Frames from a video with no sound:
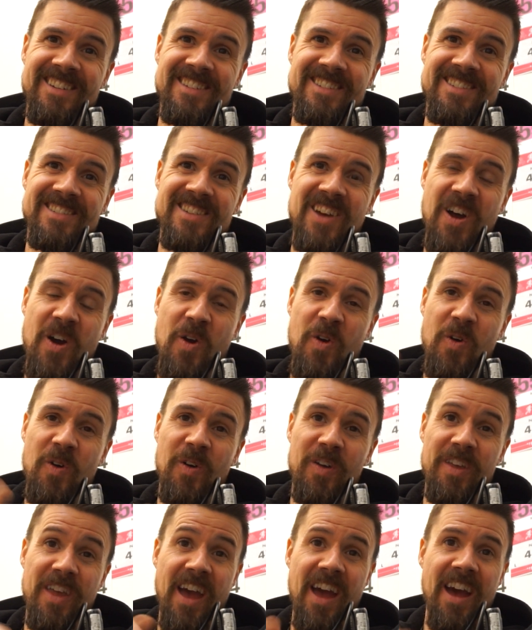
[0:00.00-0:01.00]
So
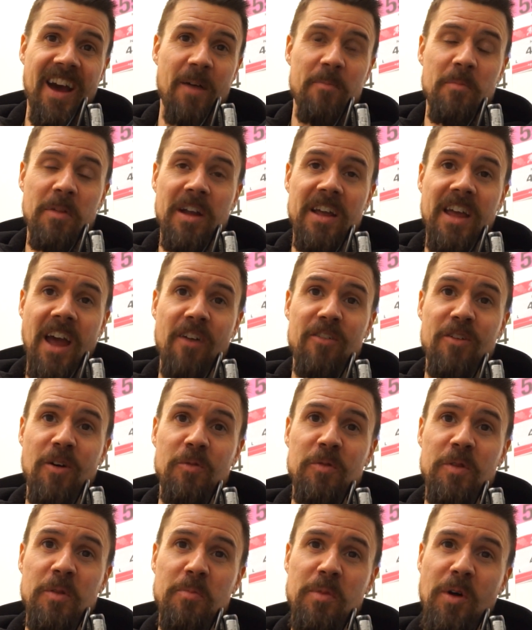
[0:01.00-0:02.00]
yeah, I'm going to carry on
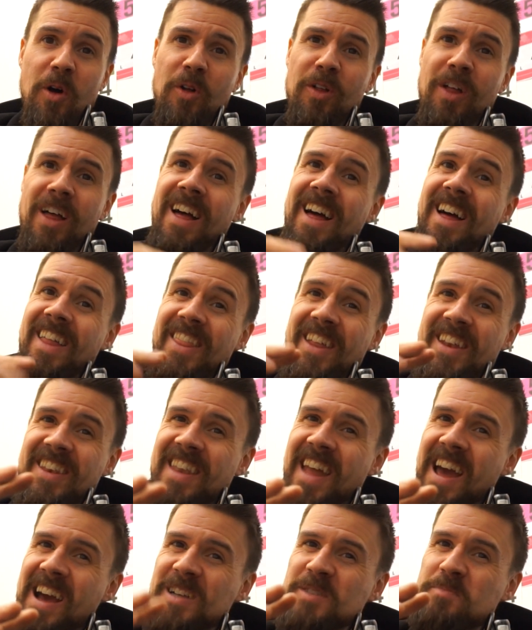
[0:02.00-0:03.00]
with the build. The
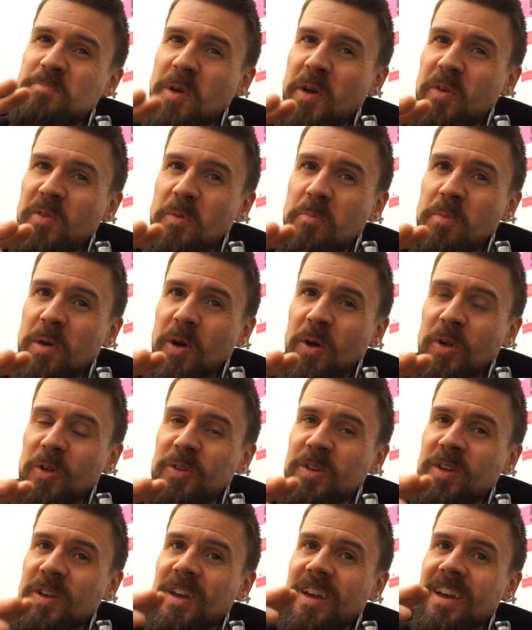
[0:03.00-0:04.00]
next bit of the
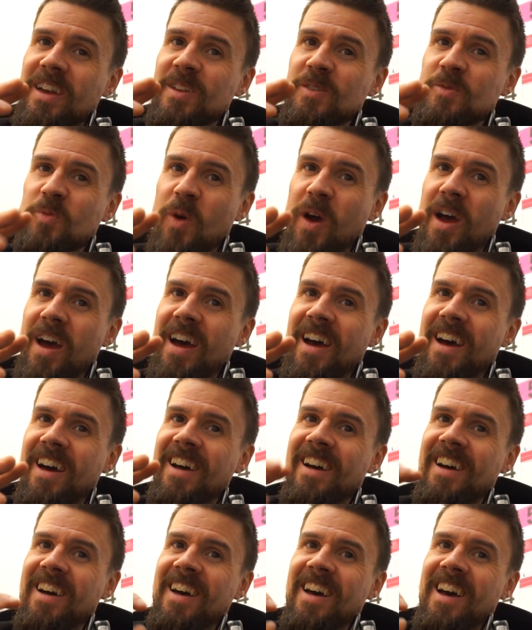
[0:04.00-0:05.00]
build is where
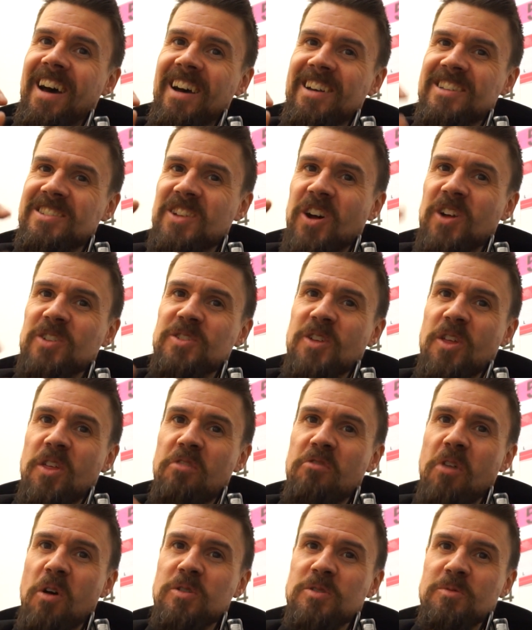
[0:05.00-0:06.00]
I start to
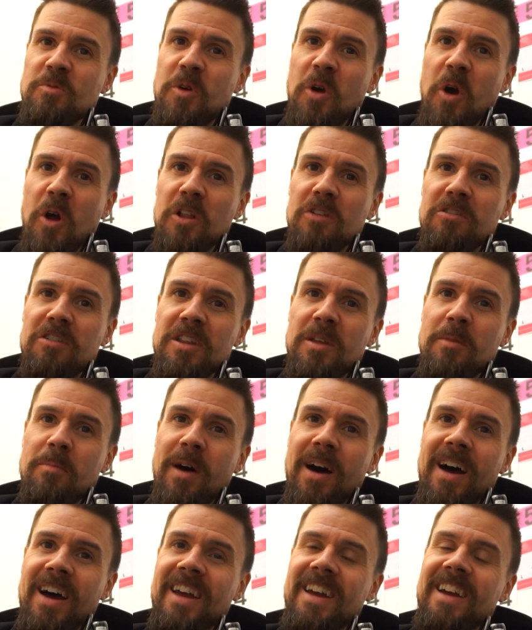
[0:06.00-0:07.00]
throw some colour at the
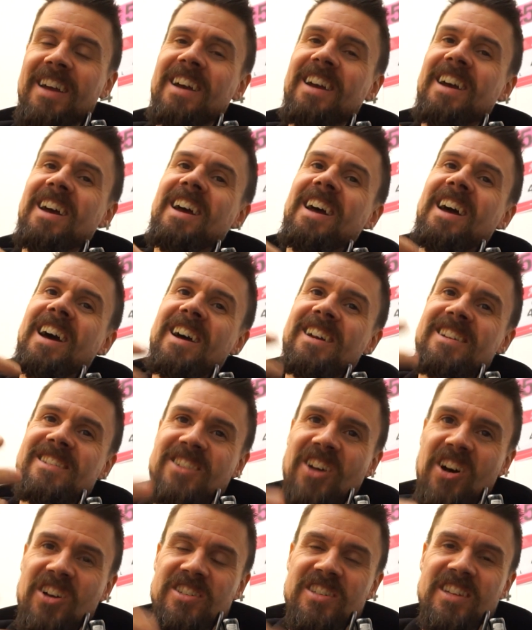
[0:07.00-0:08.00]
bike. It
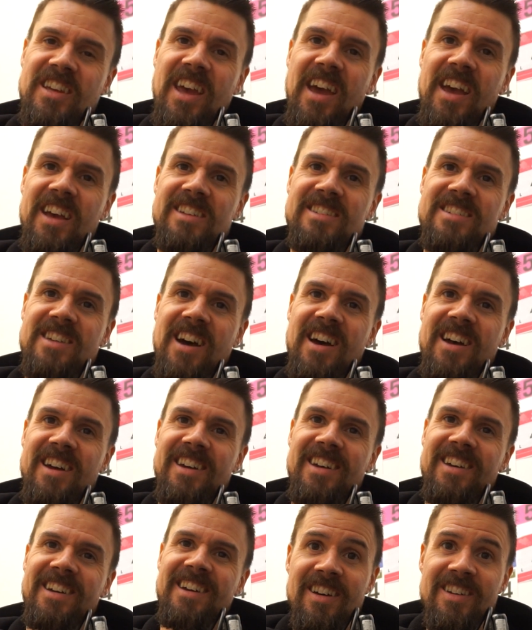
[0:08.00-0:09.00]
starts to get
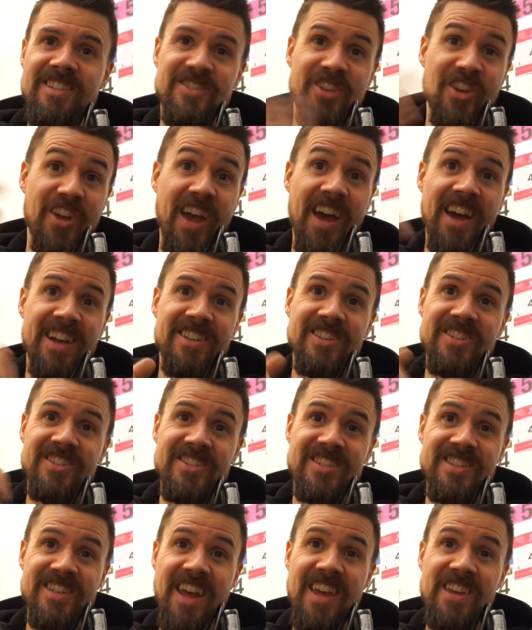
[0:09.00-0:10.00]
exciting. So yeah,
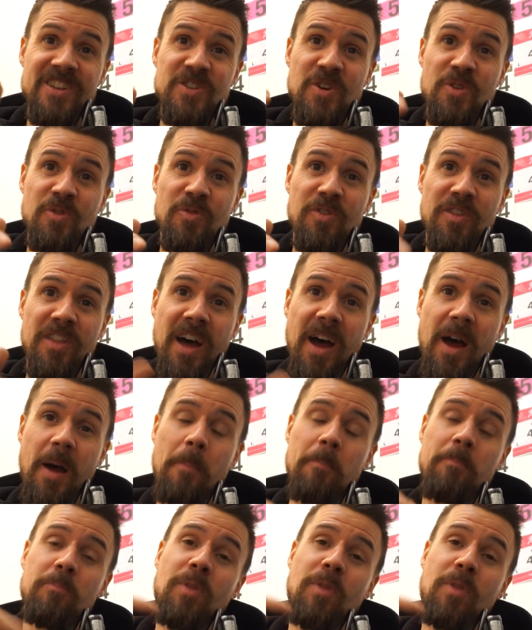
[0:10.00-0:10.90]
stay tuned for that.